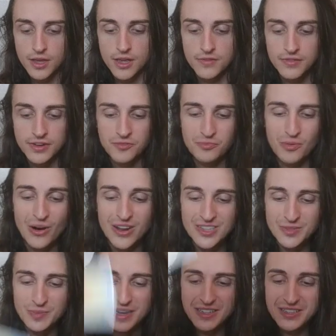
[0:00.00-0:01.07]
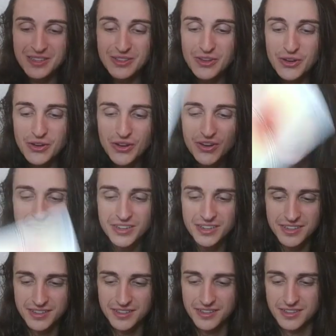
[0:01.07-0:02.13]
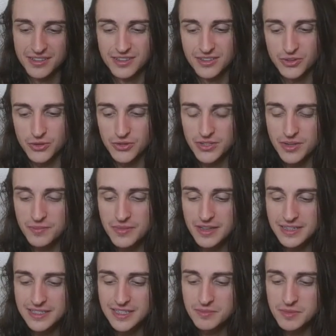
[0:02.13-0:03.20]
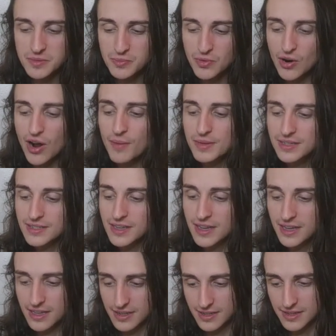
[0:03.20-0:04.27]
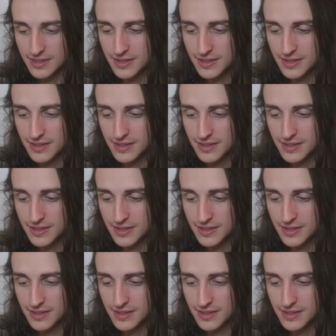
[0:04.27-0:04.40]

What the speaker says: Even if prospects look good, or something seems promising.